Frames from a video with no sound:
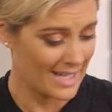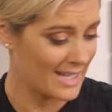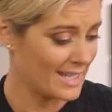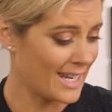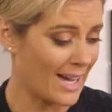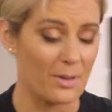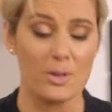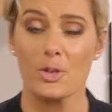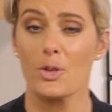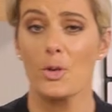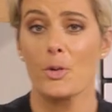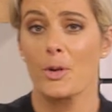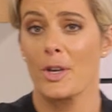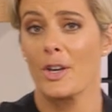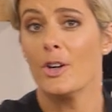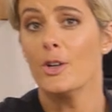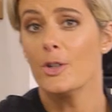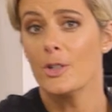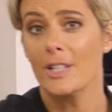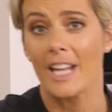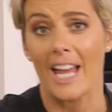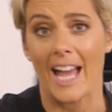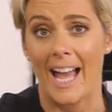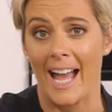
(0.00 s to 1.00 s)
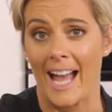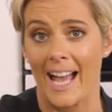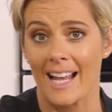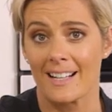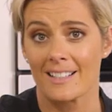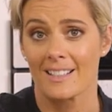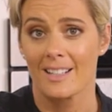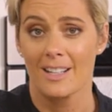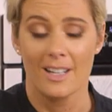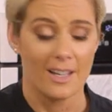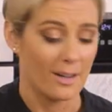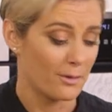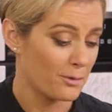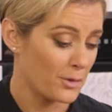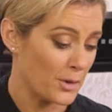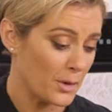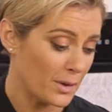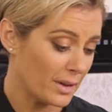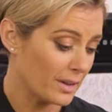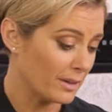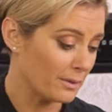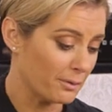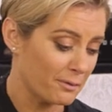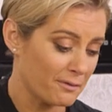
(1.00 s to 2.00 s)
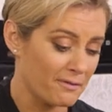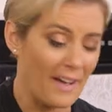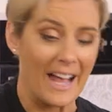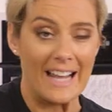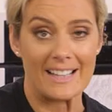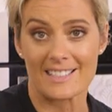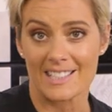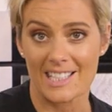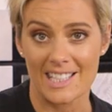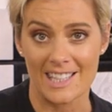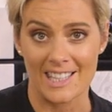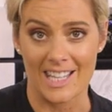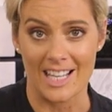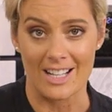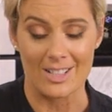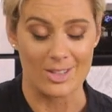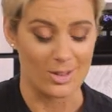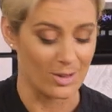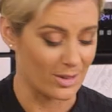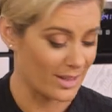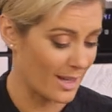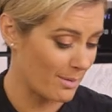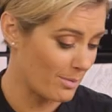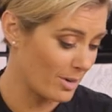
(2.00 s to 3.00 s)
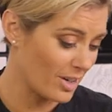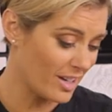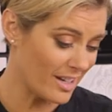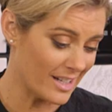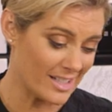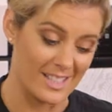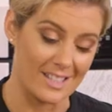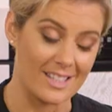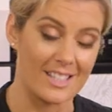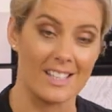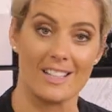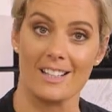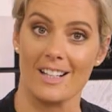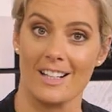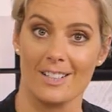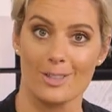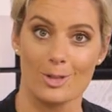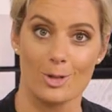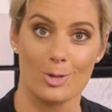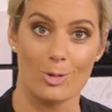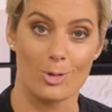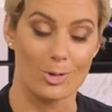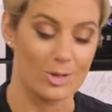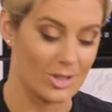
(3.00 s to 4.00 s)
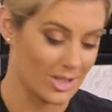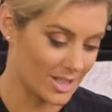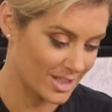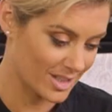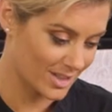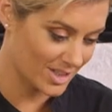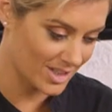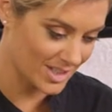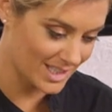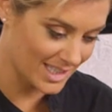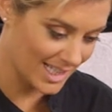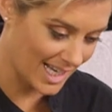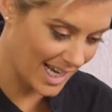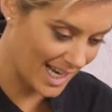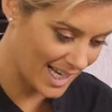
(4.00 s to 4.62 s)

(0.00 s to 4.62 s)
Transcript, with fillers: Now, you could add a few little fancy things on there, but I actually think that's gorgeous, just